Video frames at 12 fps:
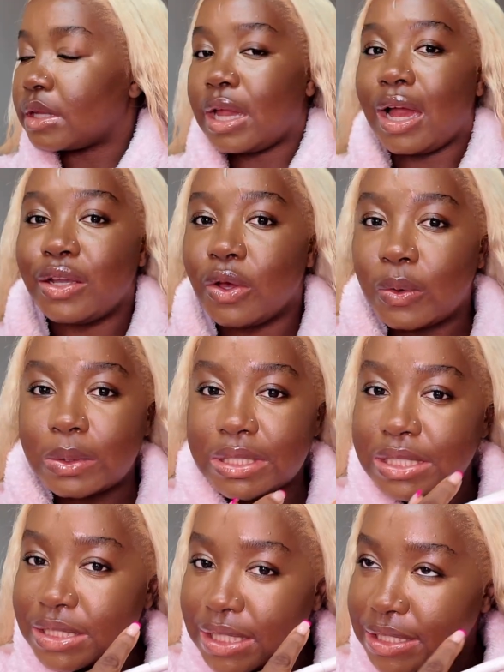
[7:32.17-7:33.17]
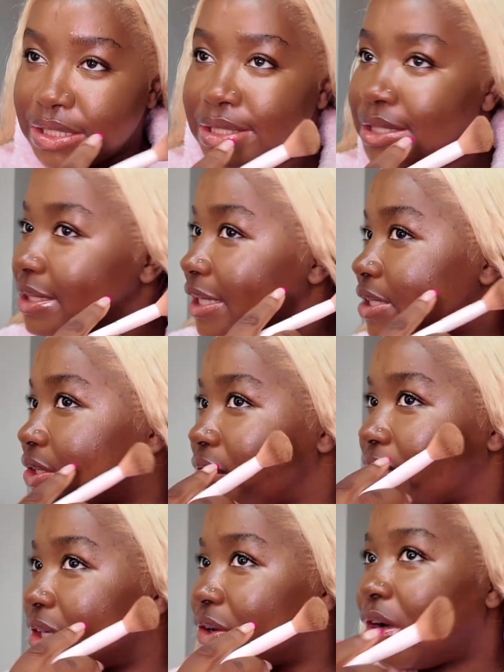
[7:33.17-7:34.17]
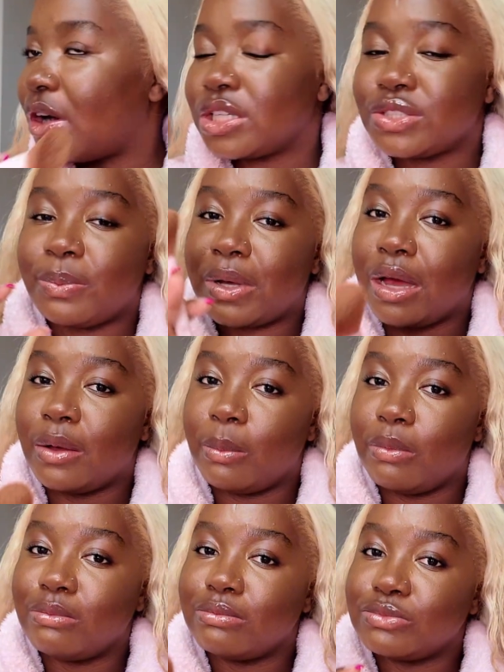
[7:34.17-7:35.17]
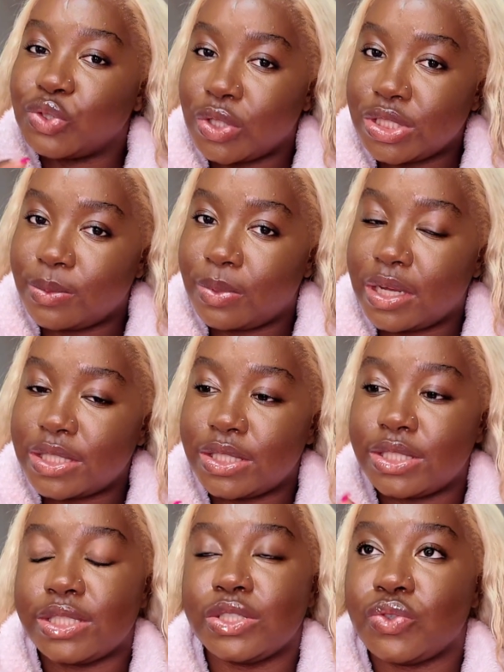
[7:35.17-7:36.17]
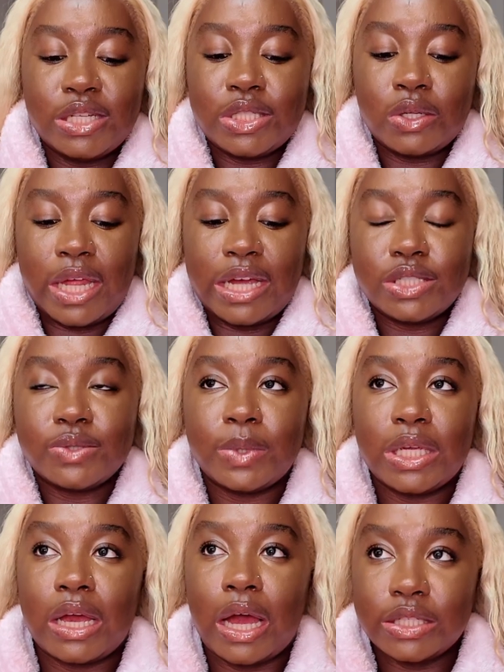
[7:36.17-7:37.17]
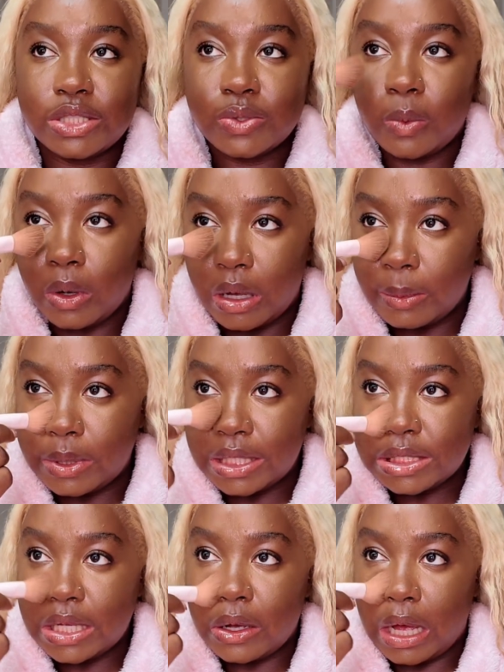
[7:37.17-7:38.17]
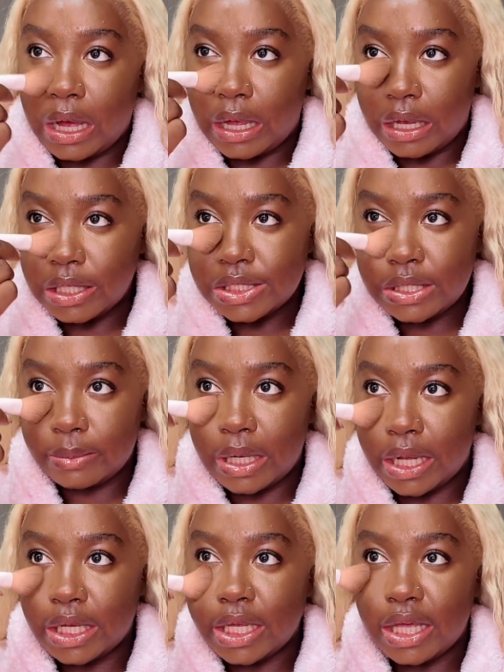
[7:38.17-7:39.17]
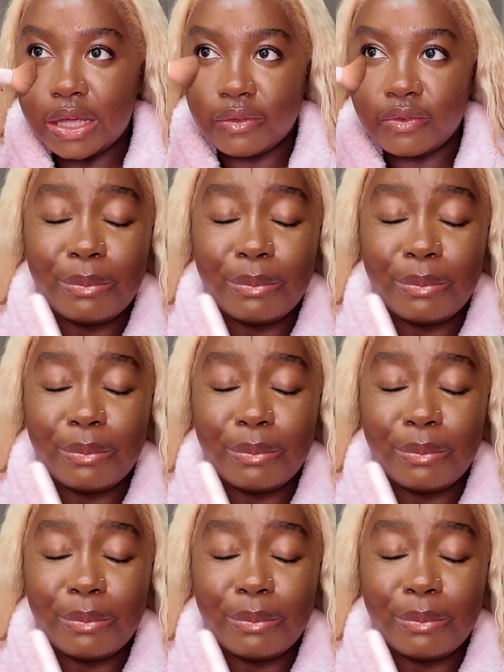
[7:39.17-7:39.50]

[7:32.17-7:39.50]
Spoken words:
I know this does look a little harsh, but trust the process. So last week, I just woke up and I said, all right, some got to give.